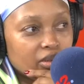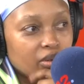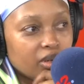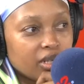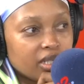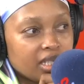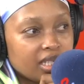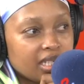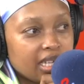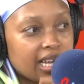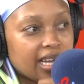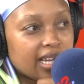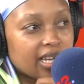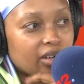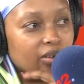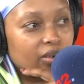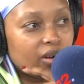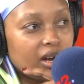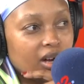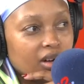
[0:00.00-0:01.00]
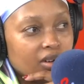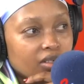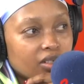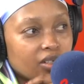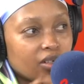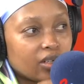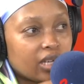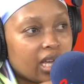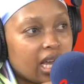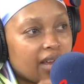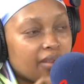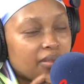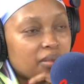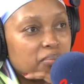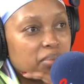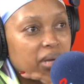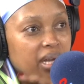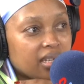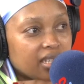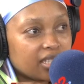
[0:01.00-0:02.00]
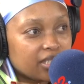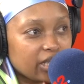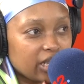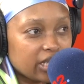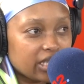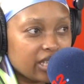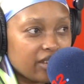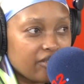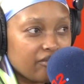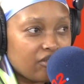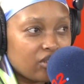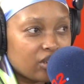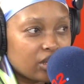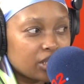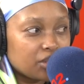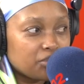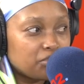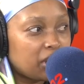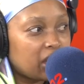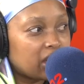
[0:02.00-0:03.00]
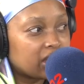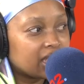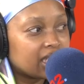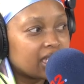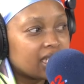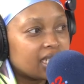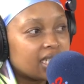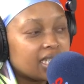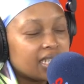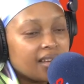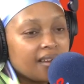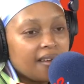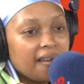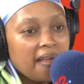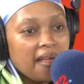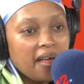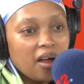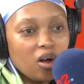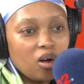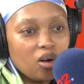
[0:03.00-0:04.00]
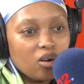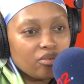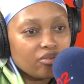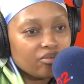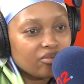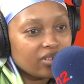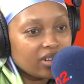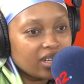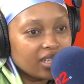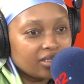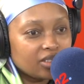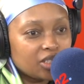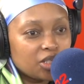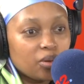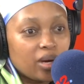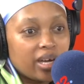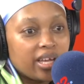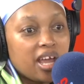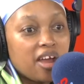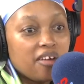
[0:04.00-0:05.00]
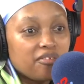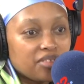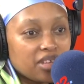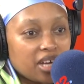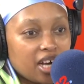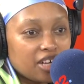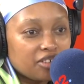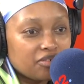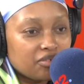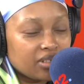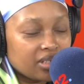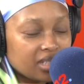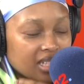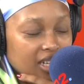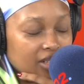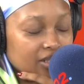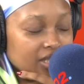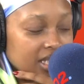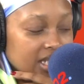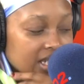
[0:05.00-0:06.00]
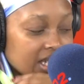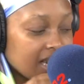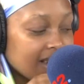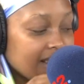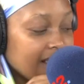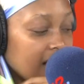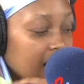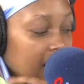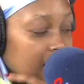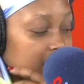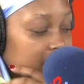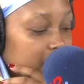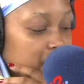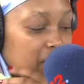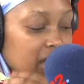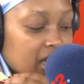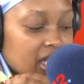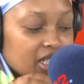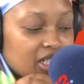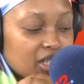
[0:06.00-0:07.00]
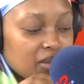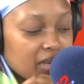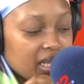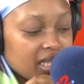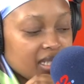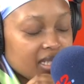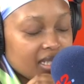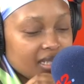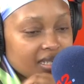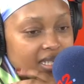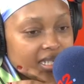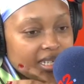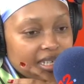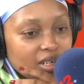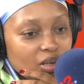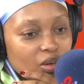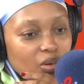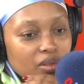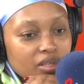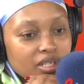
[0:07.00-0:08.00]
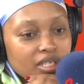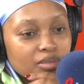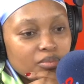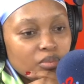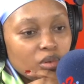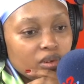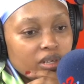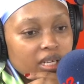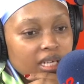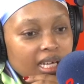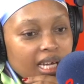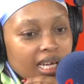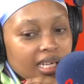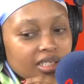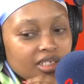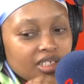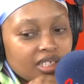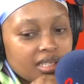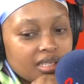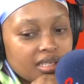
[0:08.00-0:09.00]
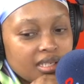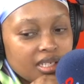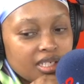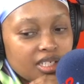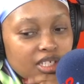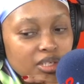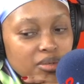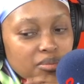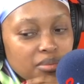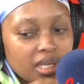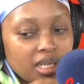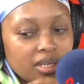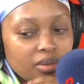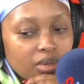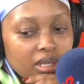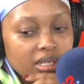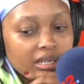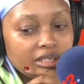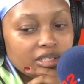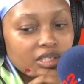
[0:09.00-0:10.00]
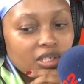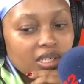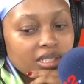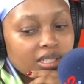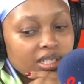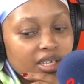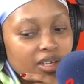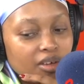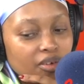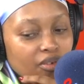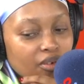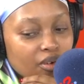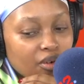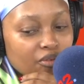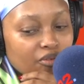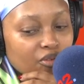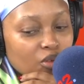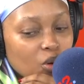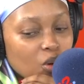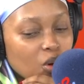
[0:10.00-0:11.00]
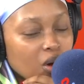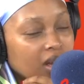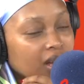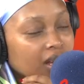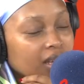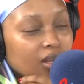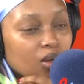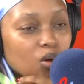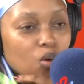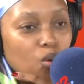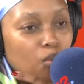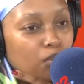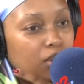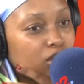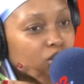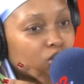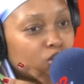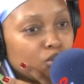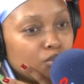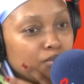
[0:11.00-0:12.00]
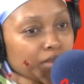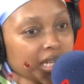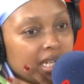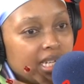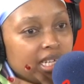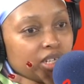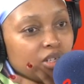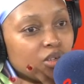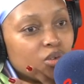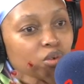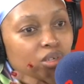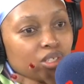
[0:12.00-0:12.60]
you were saying around, okay, the bank is asking for a deposit of, do I have the 100,000? I was speaking to my sister-in-law this morning and she said to me when I was asking her for $2 million,